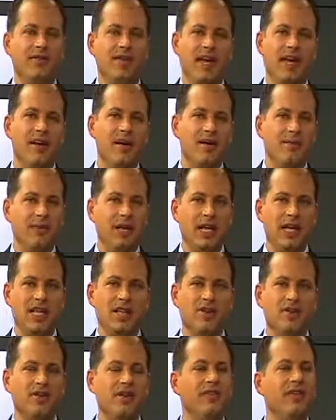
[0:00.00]
they come in and
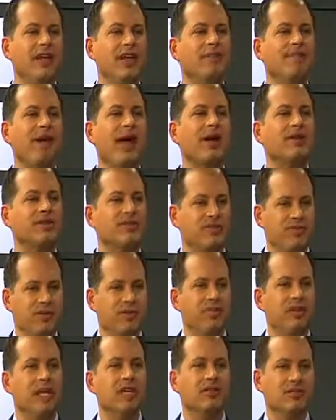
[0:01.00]
they're even embarrassed for
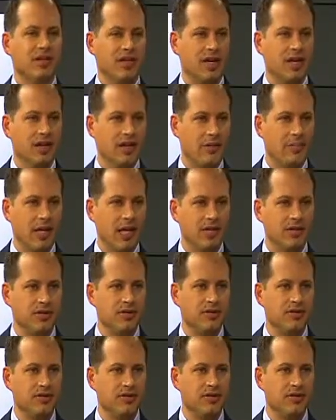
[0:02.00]
me to look in their mouth.
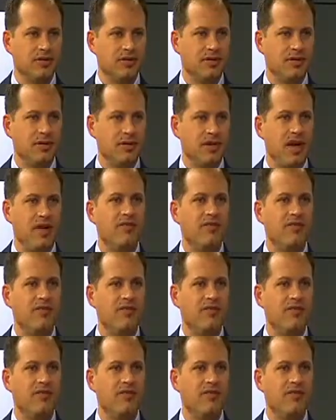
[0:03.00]
You said